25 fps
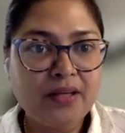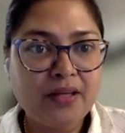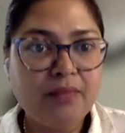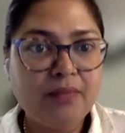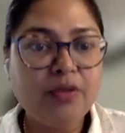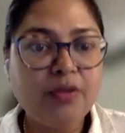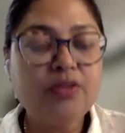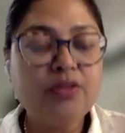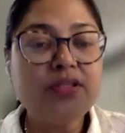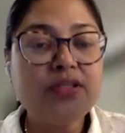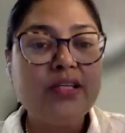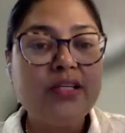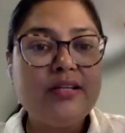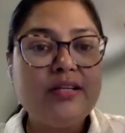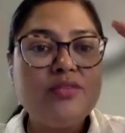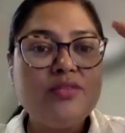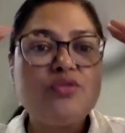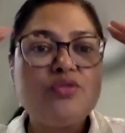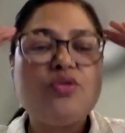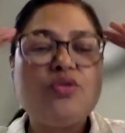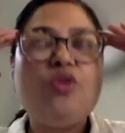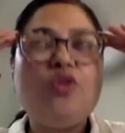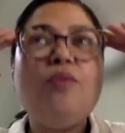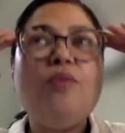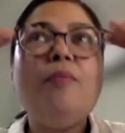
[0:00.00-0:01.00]
Because there is
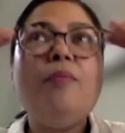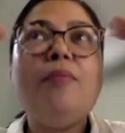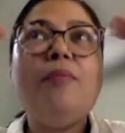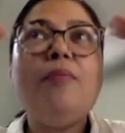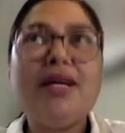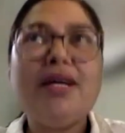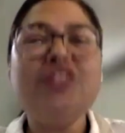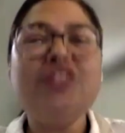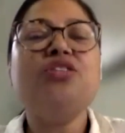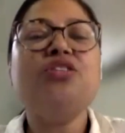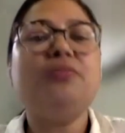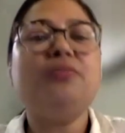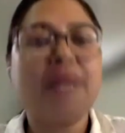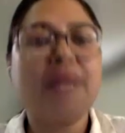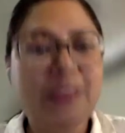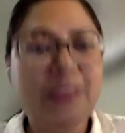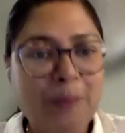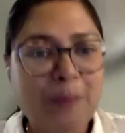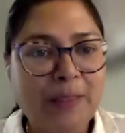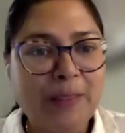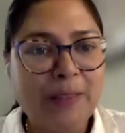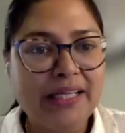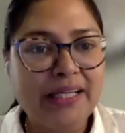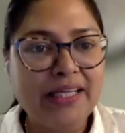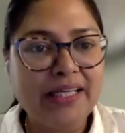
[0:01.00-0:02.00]
so much in my
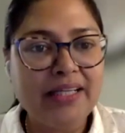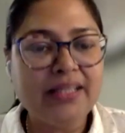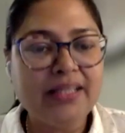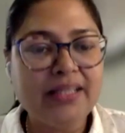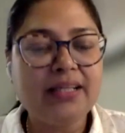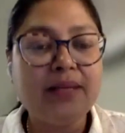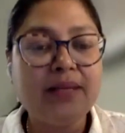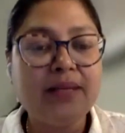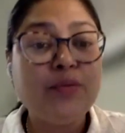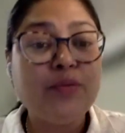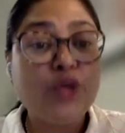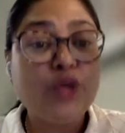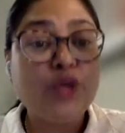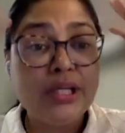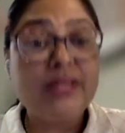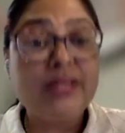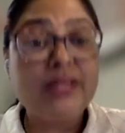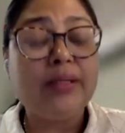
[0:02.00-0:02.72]
plate and I'm not